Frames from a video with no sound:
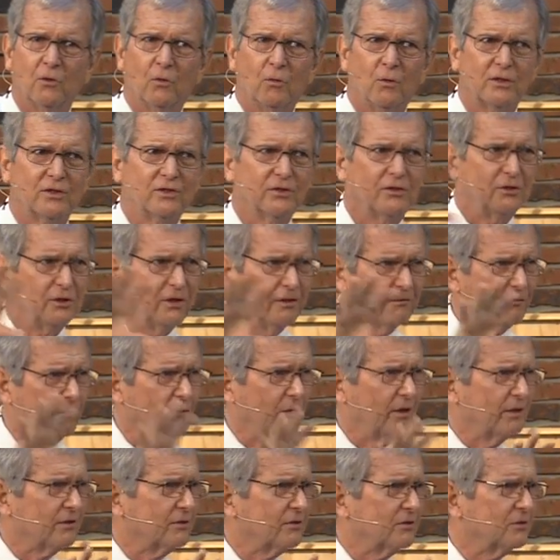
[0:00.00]
What's the
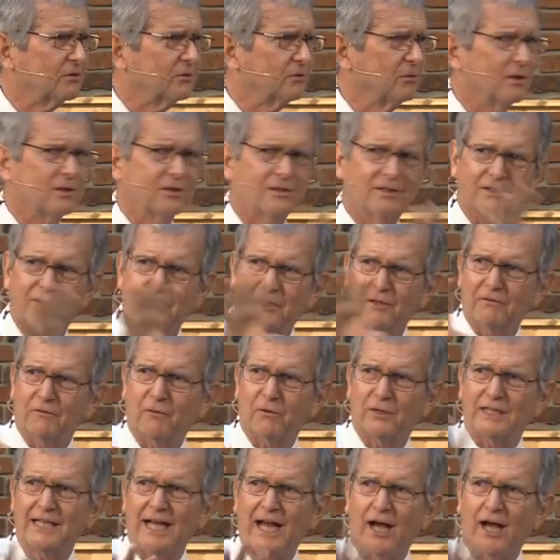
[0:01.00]
difference? What's the difference?